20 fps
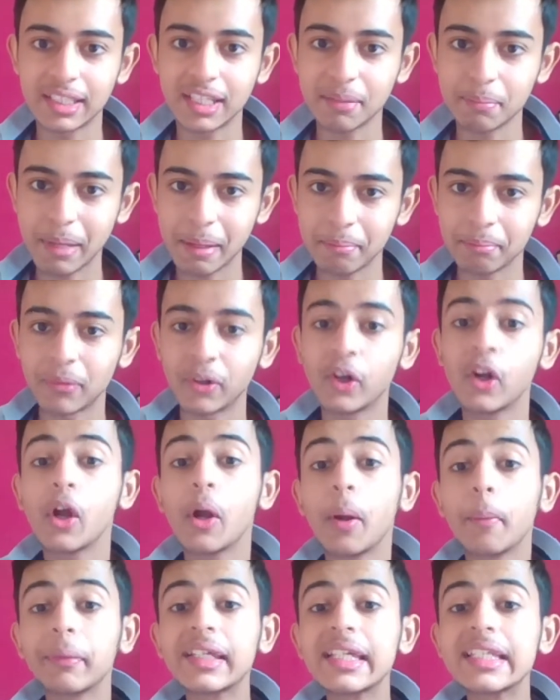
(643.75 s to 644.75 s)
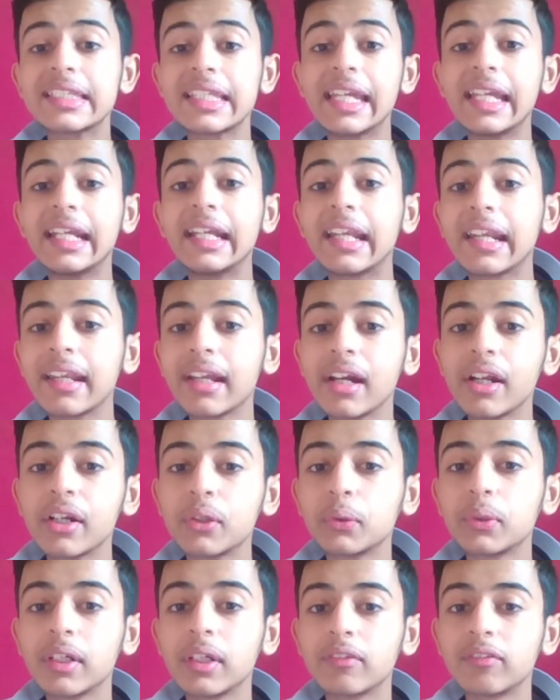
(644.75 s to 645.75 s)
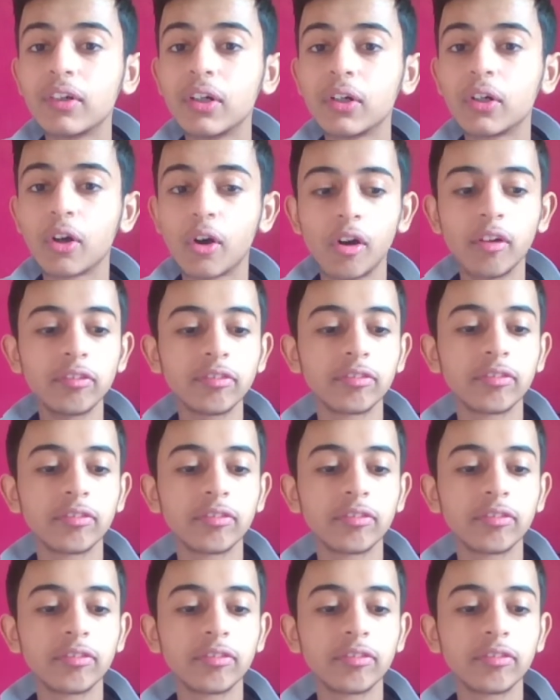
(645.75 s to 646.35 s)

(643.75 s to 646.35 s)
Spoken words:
Remember, because atria do the work of